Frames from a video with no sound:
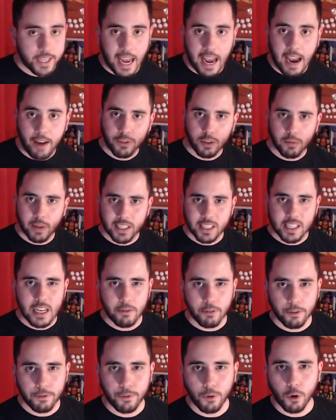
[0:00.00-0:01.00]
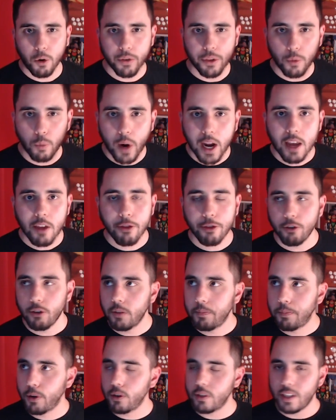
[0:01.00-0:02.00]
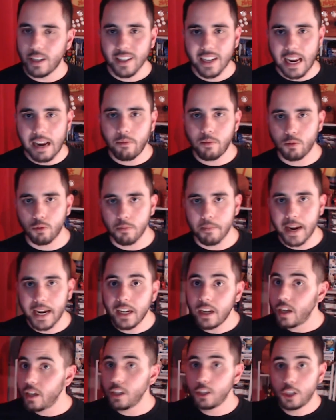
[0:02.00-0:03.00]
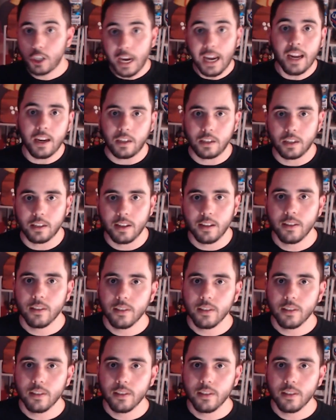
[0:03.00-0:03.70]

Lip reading: after Resident Evil 4, the way third-person games were made changed.